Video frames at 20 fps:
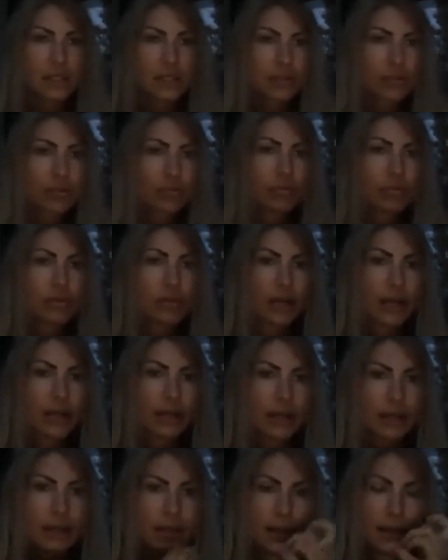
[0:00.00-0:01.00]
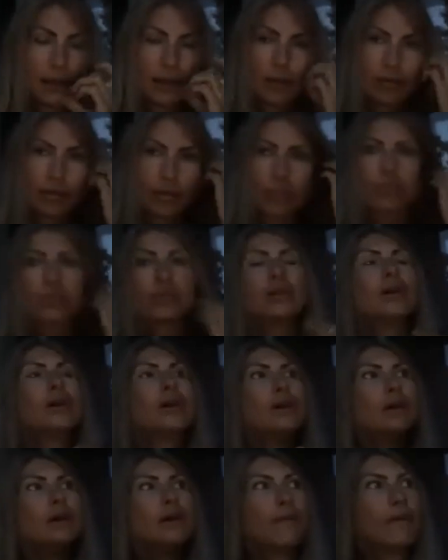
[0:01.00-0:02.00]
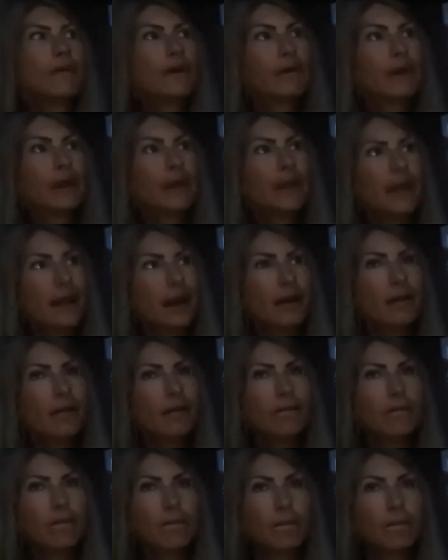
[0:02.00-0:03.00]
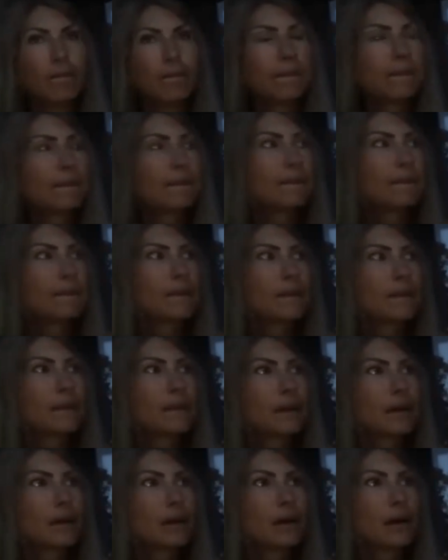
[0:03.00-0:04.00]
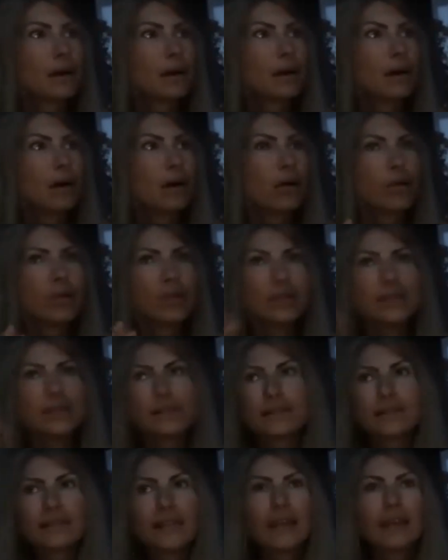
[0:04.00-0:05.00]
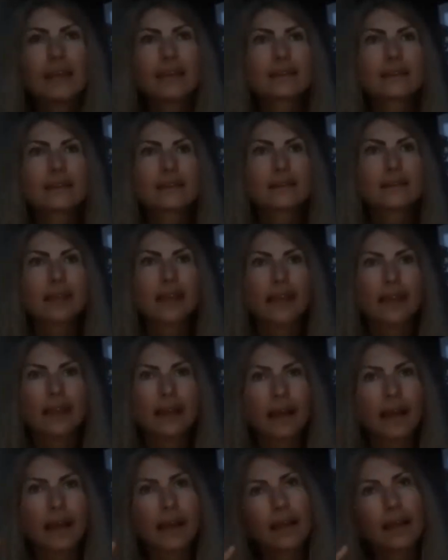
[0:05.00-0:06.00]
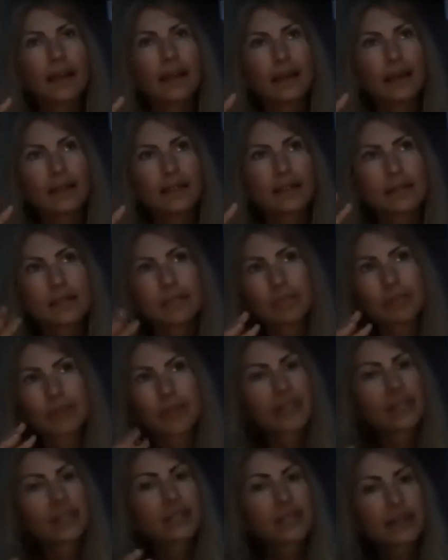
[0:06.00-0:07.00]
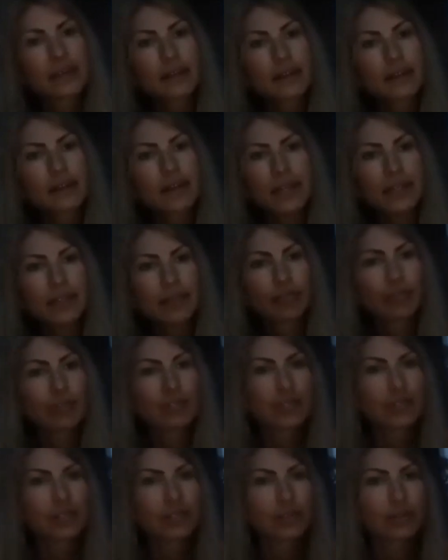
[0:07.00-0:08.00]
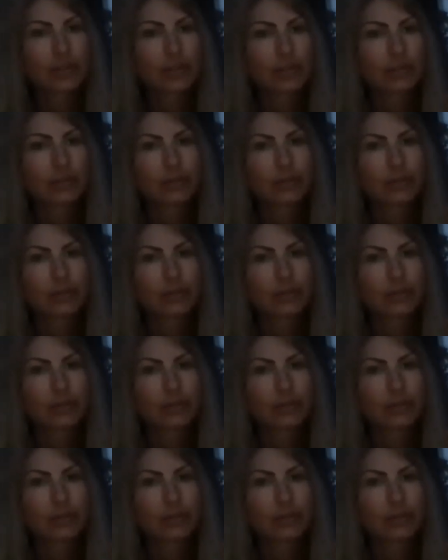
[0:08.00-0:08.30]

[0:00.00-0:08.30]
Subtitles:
So you kind of, because right now, all these things, they kind of suppress the creative potential.